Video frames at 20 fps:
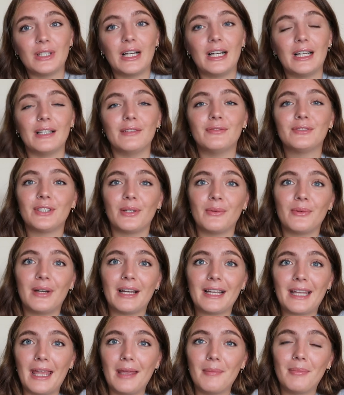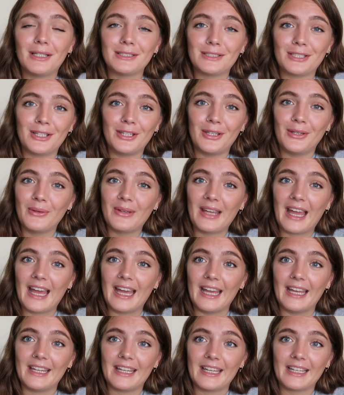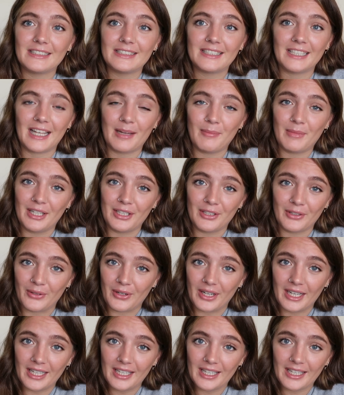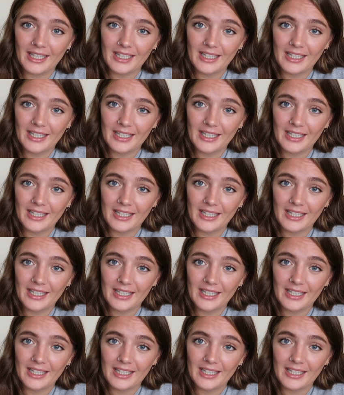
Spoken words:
life, so I came back to the UK to get my degree.